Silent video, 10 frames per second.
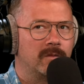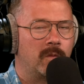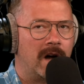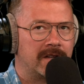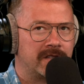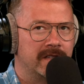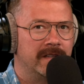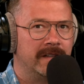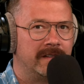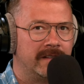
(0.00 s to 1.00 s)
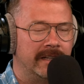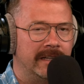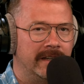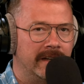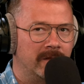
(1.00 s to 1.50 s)
Washington, D
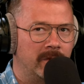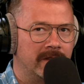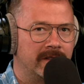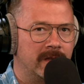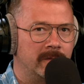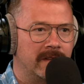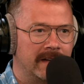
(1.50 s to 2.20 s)
C and what seems